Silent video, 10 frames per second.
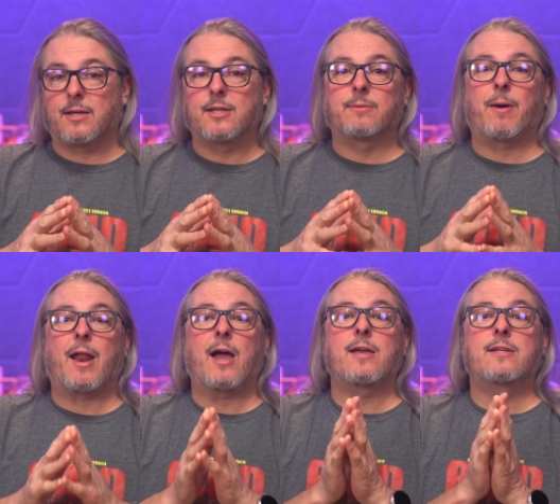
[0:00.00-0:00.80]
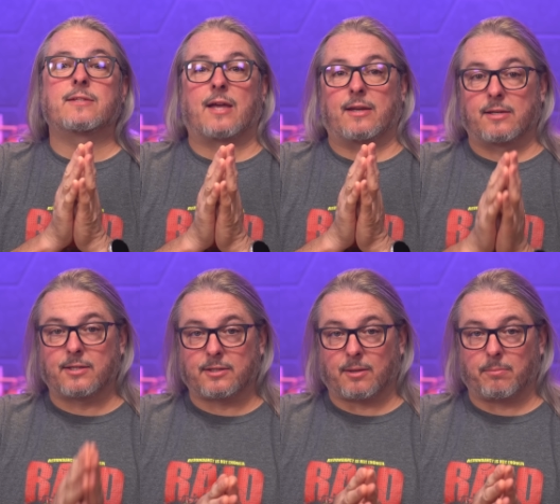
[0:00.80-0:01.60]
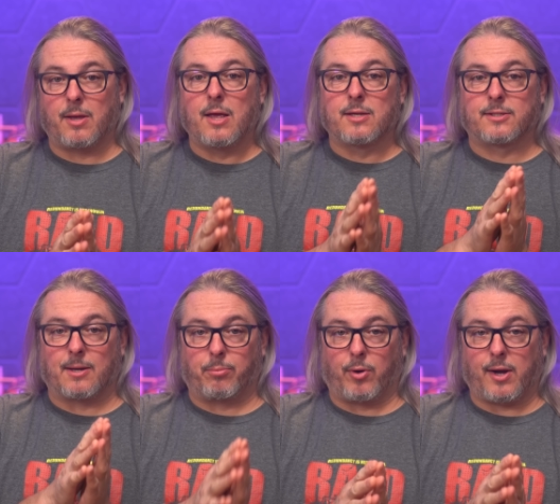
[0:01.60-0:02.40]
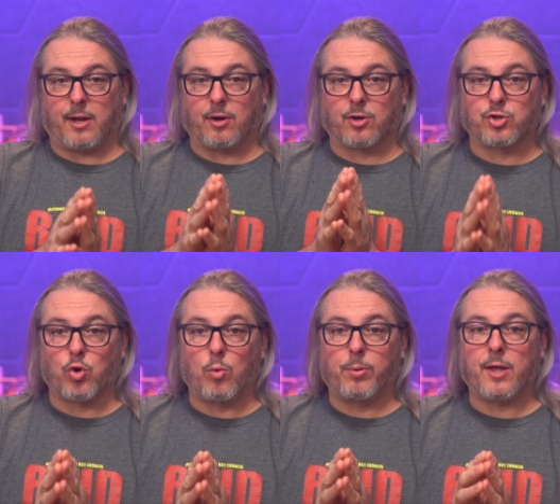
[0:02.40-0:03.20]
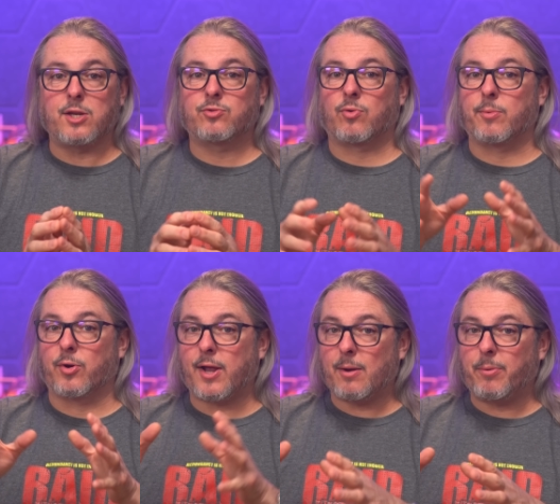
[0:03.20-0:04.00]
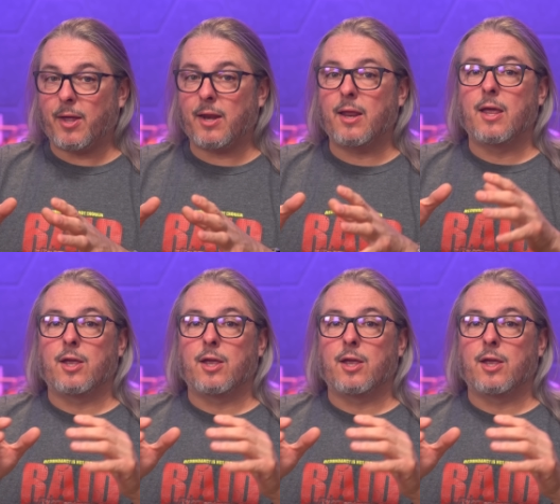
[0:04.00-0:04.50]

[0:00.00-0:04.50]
it's about how you design the system separating your control planes from your data plane,